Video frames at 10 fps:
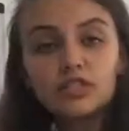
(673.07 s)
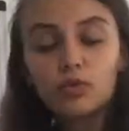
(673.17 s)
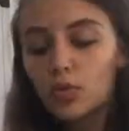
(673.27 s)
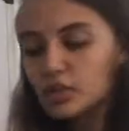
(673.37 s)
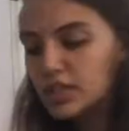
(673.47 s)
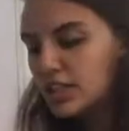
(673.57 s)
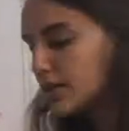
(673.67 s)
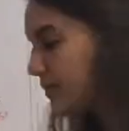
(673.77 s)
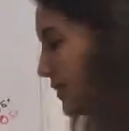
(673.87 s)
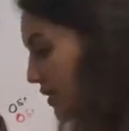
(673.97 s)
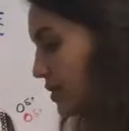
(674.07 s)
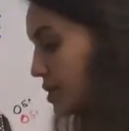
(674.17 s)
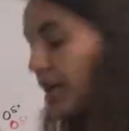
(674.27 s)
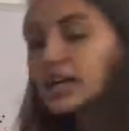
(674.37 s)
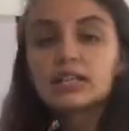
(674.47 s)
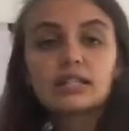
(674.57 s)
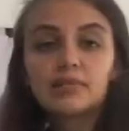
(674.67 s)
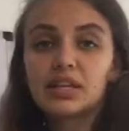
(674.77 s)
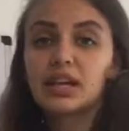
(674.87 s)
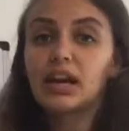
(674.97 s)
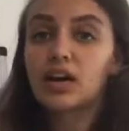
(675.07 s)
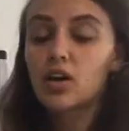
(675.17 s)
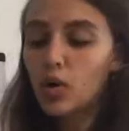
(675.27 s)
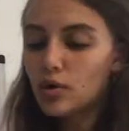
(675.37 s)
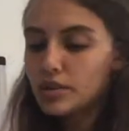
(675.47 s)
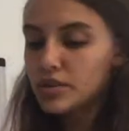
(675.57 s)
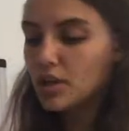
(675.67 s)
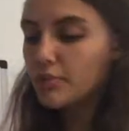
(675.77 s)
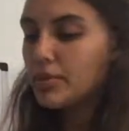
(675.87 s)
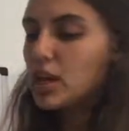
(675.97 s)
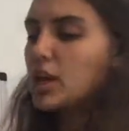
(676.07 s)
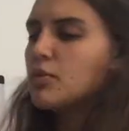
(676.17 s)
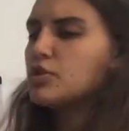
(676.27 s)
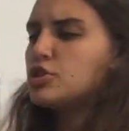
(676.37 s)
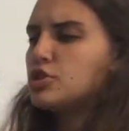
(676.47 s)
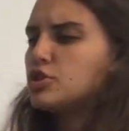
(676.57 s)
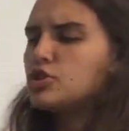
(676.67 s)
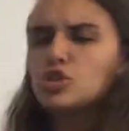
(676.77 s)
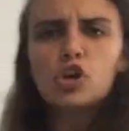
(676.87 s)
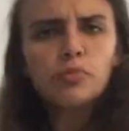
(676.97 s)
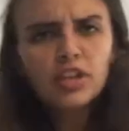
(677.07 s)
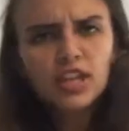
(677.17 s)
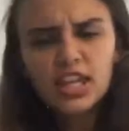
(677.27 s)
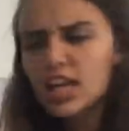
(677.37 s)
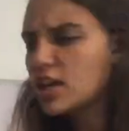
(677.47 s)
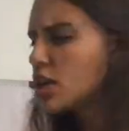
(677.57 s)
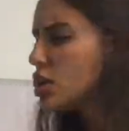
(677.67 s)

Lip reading: as the water did. If you take something like corn syrup, which is super thick,